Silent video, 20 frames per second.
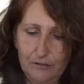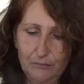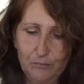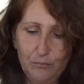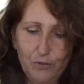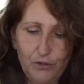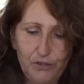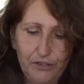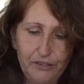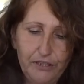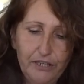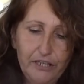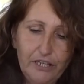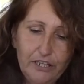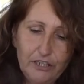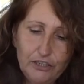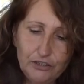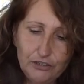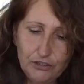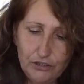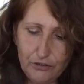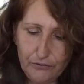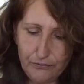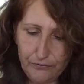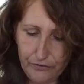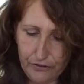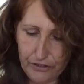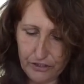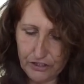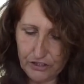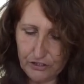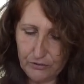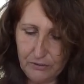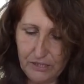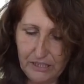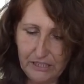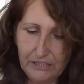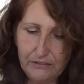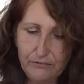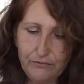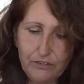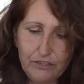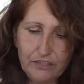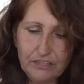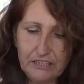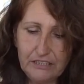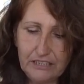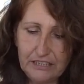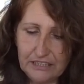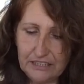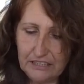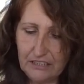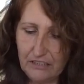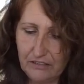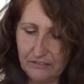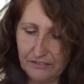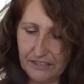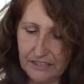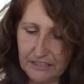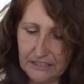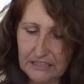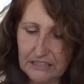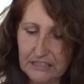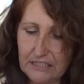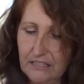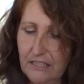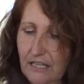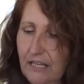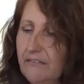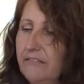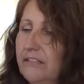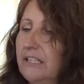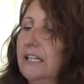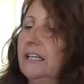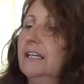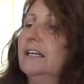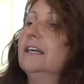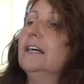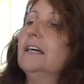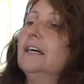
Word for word: more. So first week, it falls on its own. That is lovely.